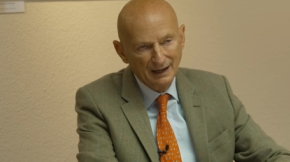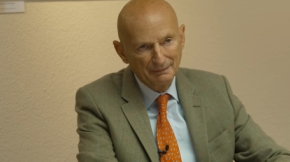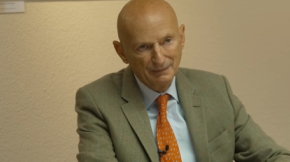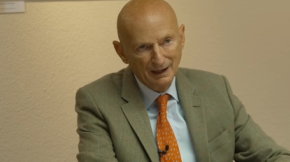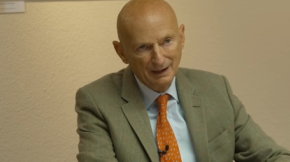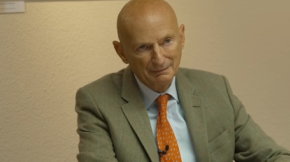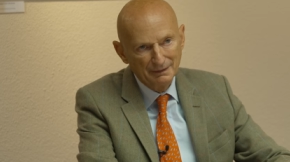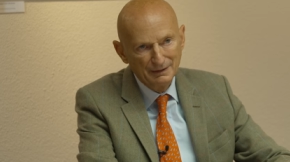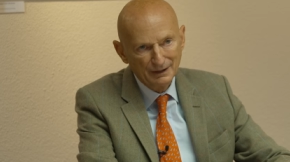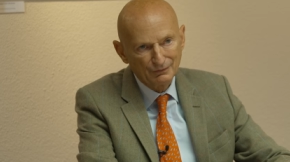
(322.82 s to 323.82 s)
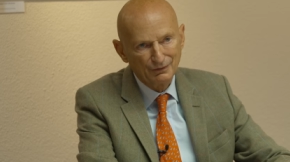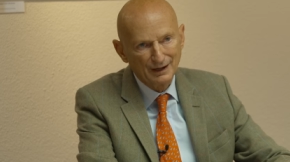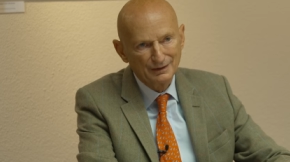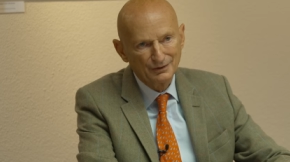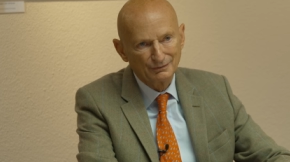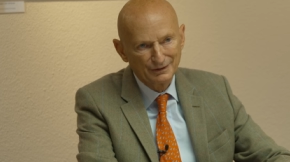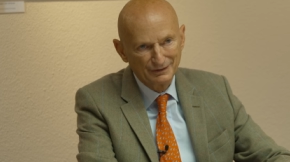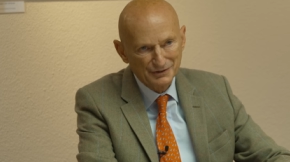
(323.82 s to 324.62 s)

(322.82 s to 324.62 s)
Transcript: I'm, I'm a big friend of the